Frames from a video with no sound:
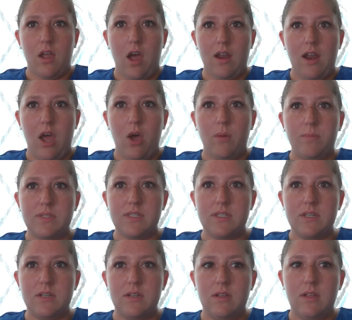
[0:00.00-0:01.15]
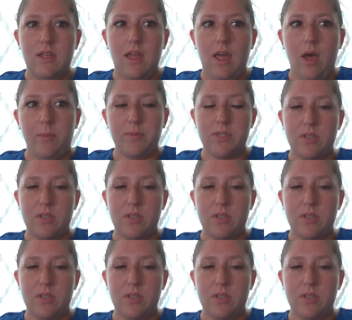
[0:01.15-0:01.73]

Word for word: God helps helps